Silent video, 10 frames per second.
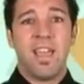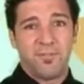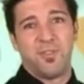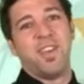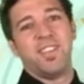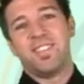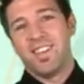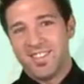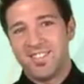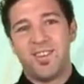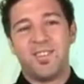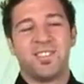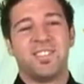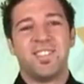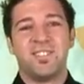After this, I thought I
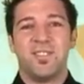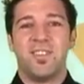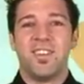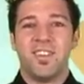was going to say it sooner.